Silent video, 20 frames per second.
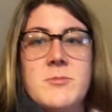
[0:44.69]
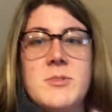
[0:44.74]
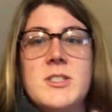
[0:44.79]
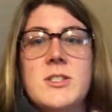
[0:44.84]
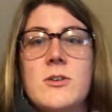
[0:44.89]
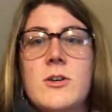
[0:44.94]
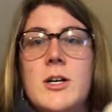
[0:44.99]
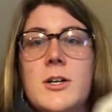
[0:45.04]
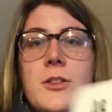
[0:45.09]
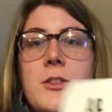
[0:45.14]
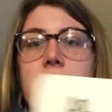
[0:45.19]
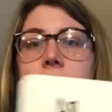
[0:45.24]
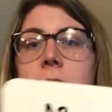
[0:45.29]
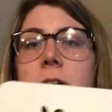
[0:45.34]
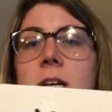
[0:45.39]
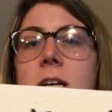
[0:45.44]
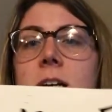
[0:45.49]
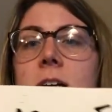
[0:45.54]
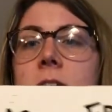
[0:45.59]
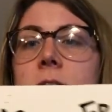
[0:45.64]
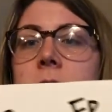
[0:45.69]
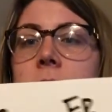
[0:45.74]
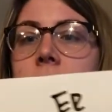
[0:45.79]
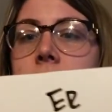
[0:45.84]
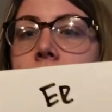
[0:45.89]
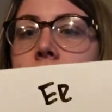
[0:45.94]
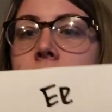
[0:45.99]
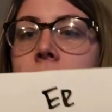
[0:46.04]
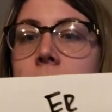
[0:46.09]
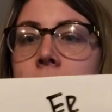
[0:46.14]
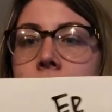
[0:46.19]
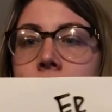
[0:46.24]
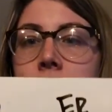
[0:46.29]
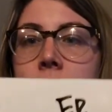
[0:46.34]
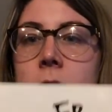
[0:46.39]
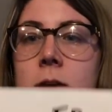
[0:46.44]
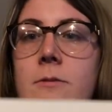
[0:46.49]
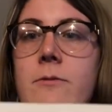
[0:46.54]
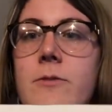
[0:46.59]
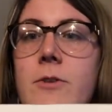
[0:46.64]
So our three
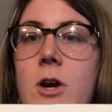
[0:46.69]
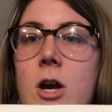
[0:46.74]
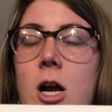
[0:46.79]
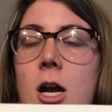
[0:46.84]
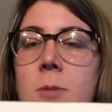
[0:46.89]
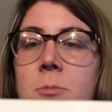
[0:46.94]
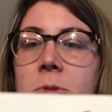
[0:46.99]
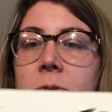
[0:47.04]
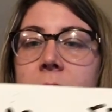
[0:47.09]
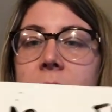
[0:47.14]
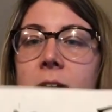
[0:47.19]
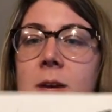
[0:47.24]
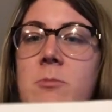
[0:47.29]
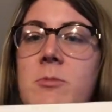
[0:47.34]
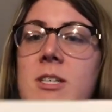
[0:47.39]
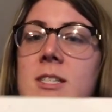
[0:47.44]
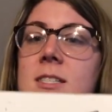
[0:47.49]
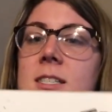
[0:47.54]
verb families.